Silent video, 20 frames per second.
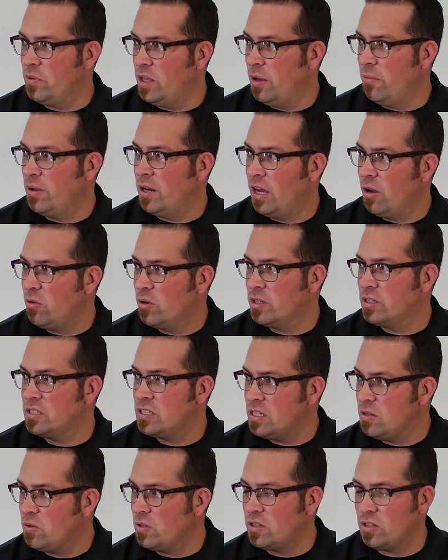them, and I want to
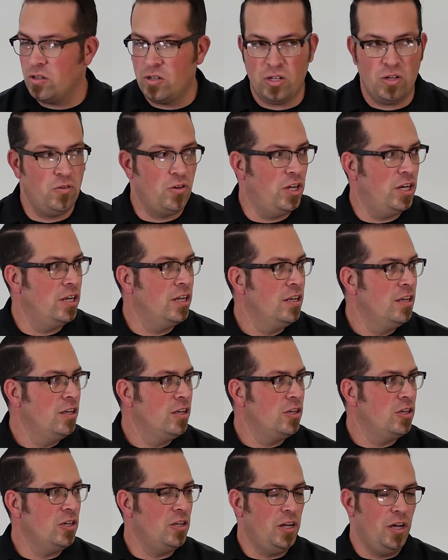see what they're doing,
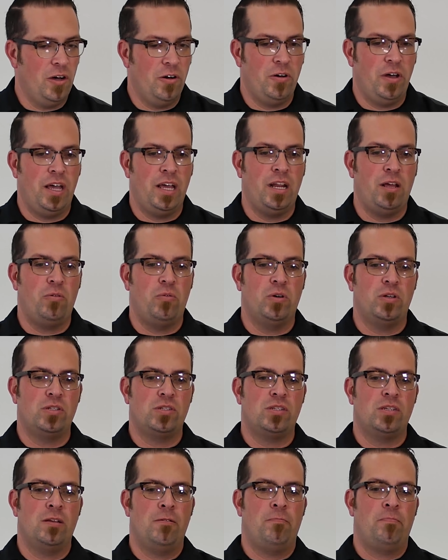you know. And it
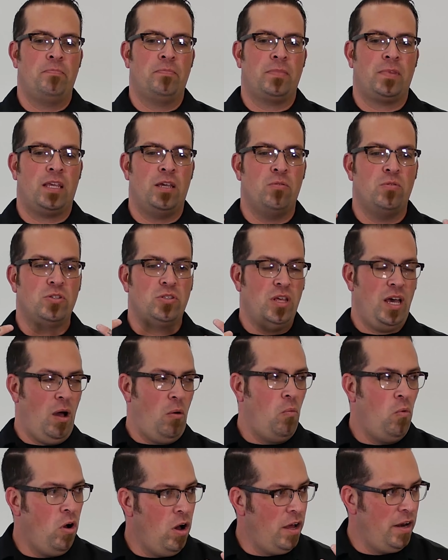was, it was
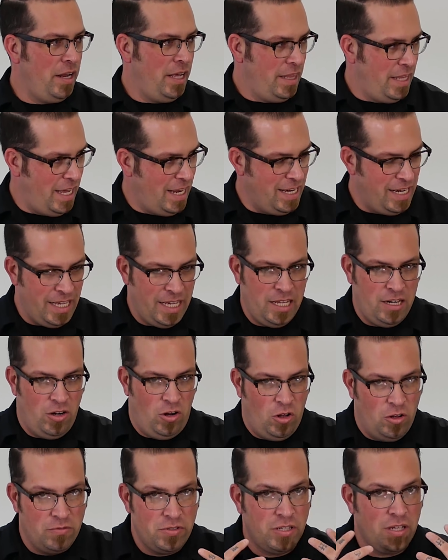that want and that need, and
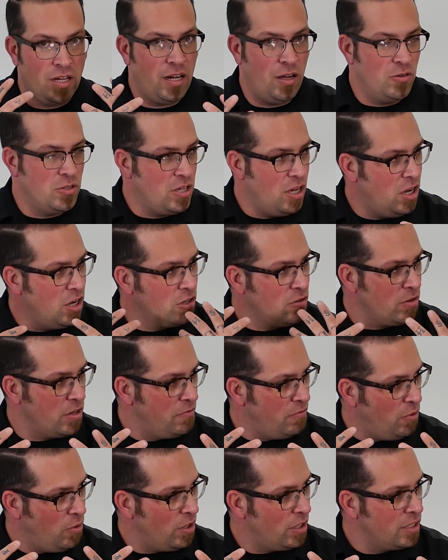all of a sudden I was hungry
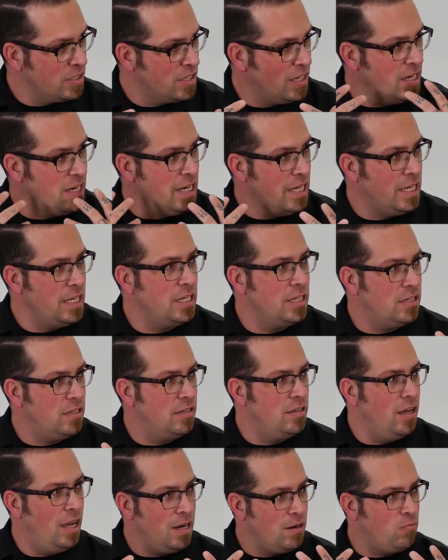for it because I needed,
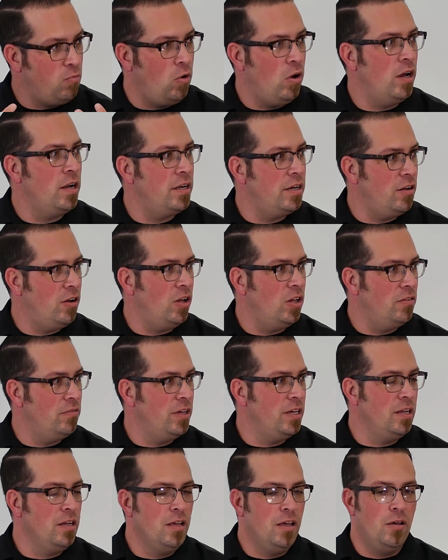I wanted all of
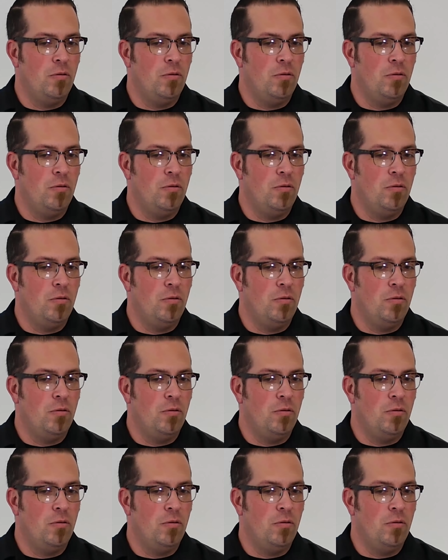it.